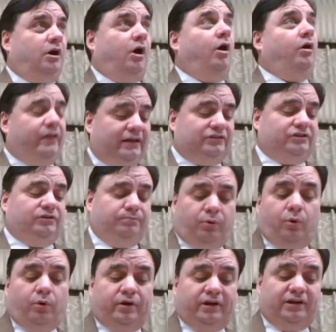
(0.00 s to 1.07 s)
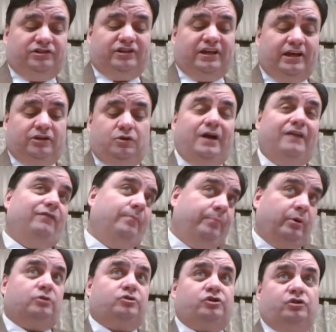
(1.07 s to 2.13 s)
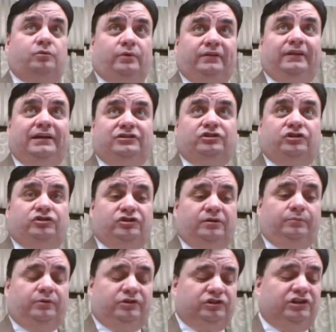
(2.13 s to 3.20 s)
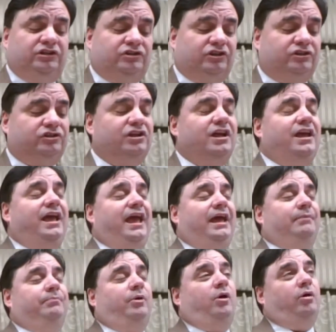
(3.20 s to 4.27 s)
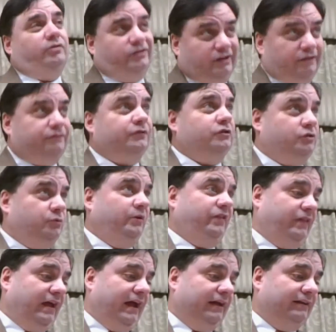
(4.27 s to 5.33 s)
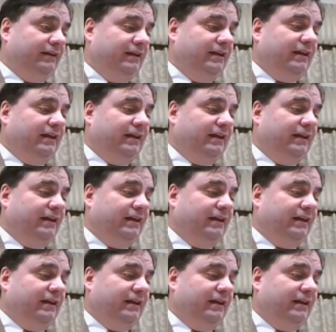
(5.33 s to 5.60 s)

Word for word: All that's important is that you have a personal relationship with Jesus, and Paul differs with that.